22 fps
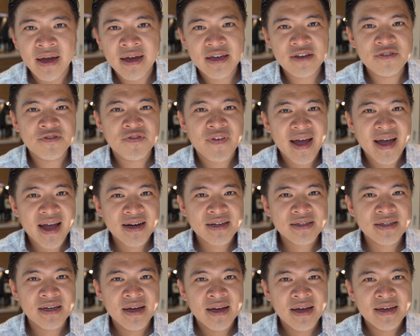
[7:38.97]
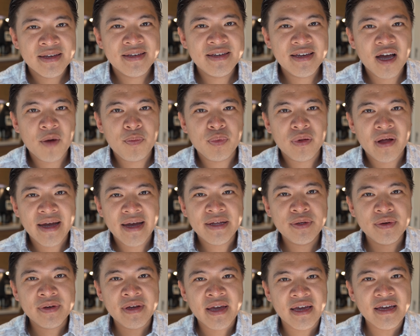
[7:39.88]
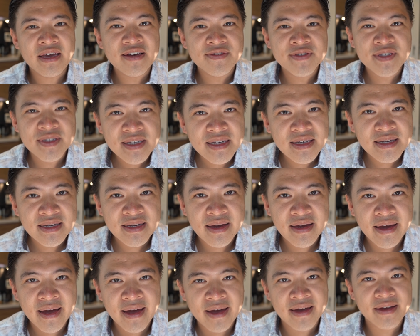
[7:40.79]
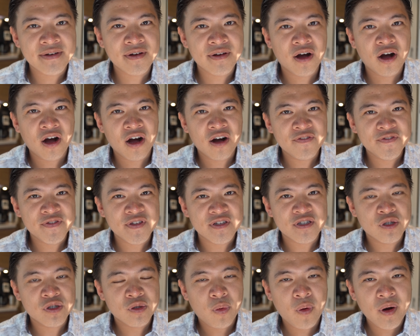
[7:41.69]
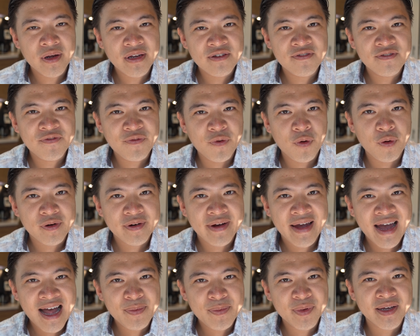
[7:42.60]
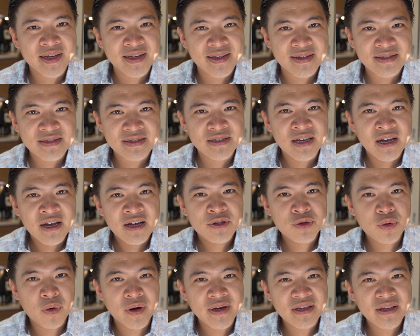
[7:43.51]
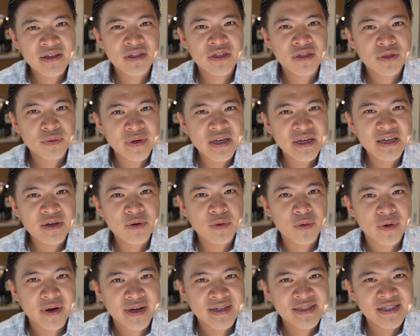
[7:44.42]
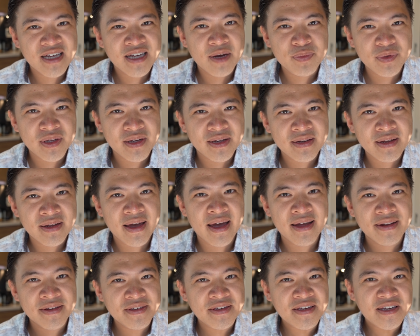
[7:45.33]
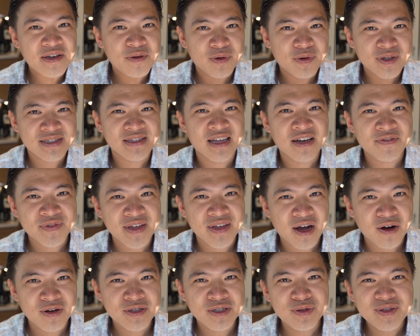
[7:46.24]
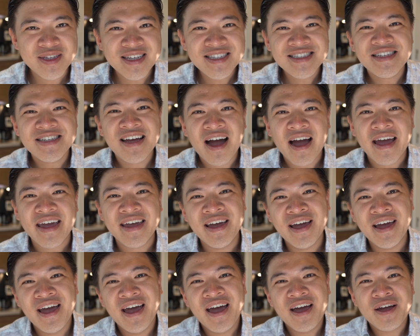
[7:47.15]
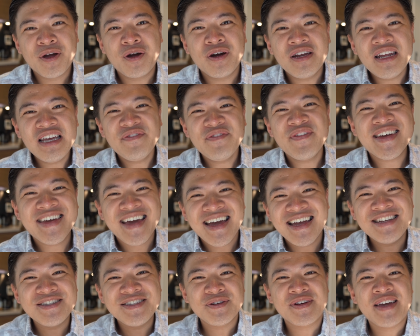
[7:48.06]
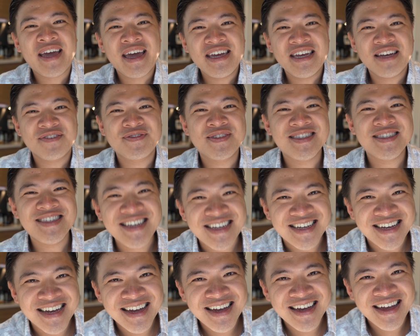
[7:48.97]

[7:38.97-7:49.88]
In fact, he applied to KFC, and of the 24 applicants, 23 were accepted, and he was left out. So this guy couldn't even get into KFC.